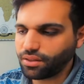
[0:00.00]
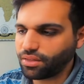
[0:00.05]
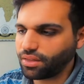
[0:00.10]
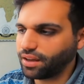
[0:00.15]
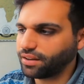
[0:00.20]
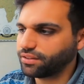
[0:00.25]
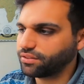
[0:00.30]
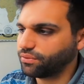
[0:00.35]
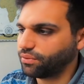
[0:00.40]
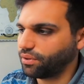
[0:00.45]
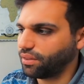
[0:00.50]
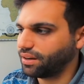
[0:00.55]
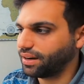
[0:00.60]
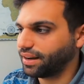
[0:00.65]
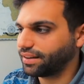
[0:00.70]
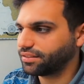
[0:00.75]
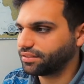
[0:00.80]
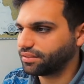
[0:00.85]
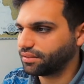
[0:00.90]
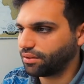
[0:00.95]
things for the
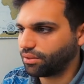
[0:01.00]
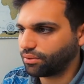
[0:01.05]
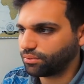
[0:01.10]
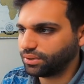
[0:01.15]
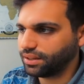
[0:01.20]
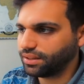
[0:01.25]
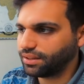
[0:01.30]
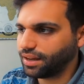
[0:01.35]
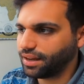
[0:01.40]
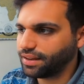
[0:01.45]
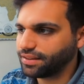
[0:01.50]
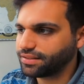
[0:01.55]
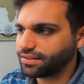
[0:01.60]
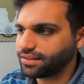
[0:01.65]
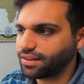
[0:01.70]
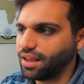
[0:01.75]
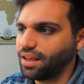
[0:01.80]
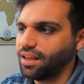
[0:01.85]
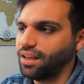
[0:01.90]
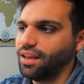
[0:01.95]
next 3 days,